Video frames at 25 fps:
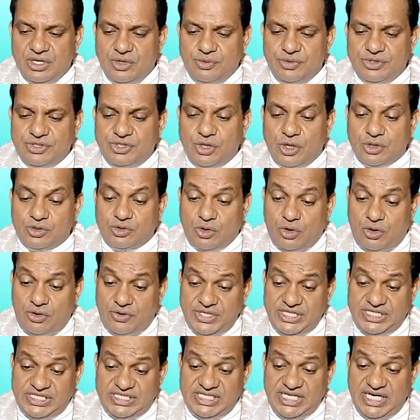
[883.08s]
with the
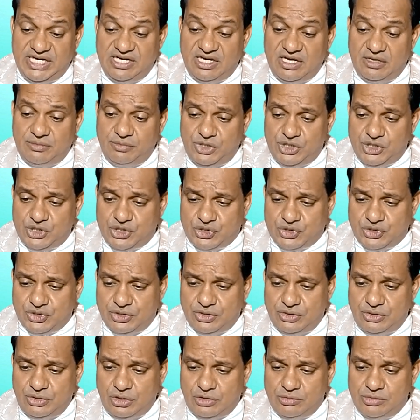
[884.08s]
authority and
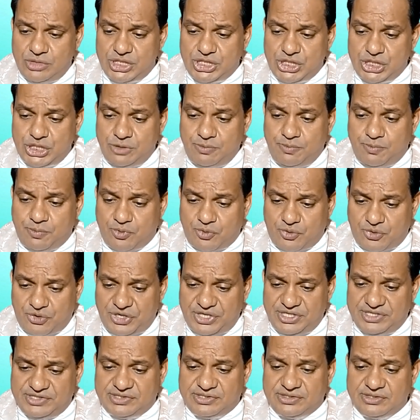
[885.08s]
commission of the chief
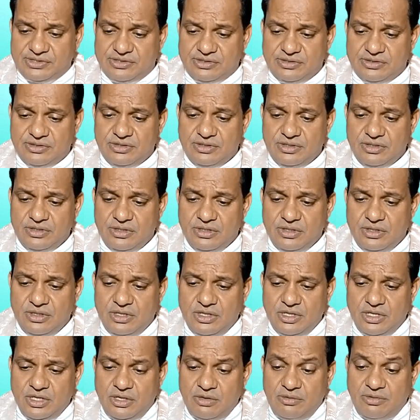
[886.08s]
priest.
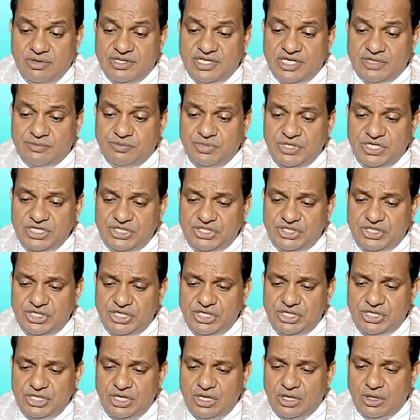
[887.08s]
And at
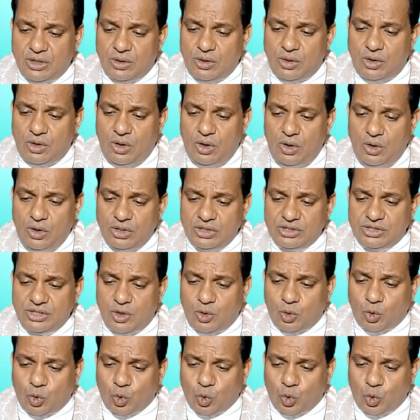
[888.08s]
midday along
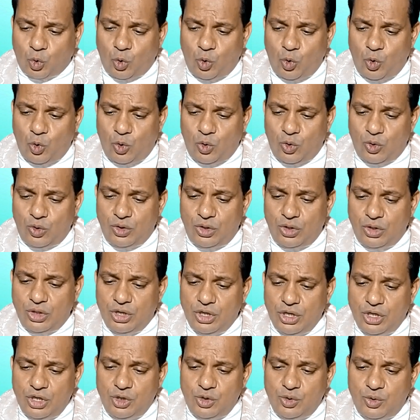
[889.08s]
the
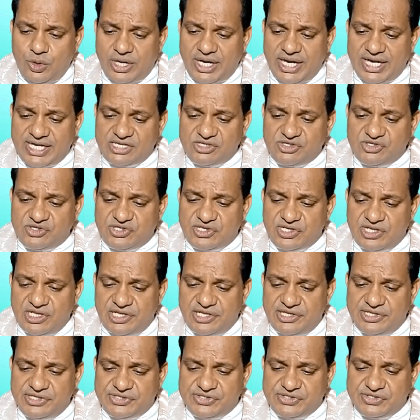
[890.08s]
road, Your
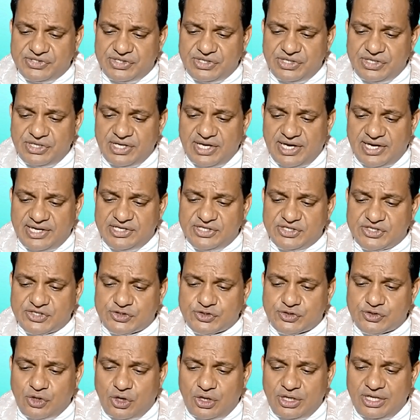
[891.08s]
Excellency, I
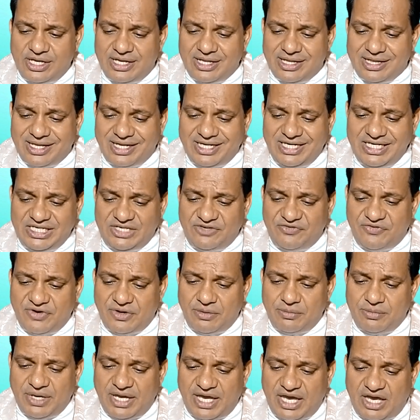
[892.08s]
saw a light
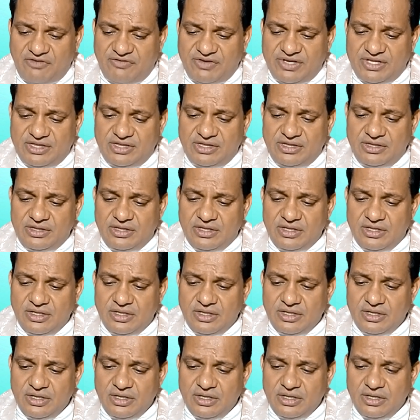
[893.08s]
from heaven,
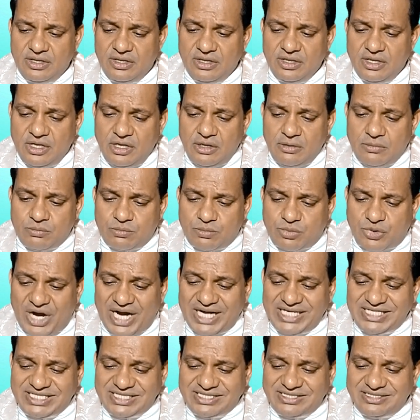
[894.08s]

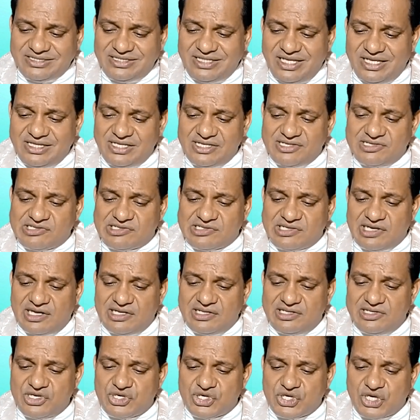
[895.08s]
brighter than the
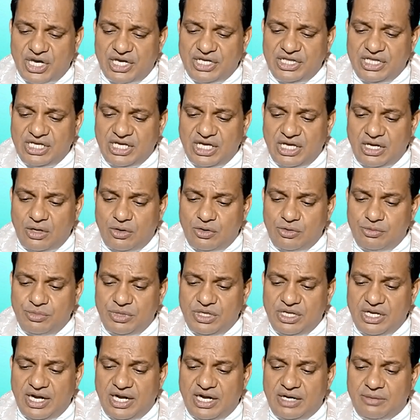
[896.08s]
sun shining around
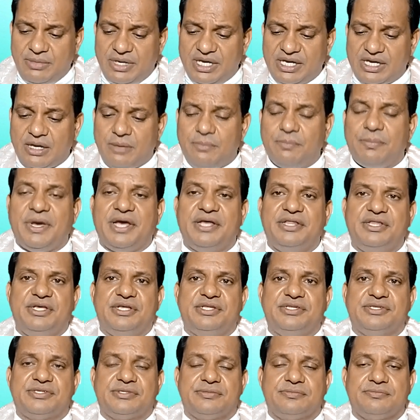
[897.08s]
me and my
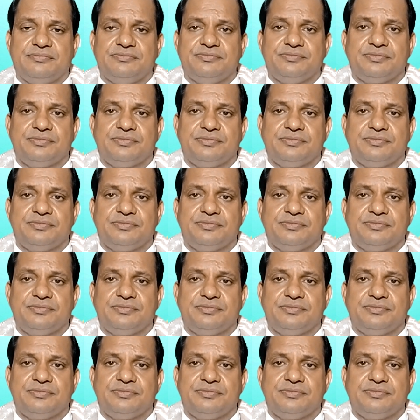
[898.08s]
companions.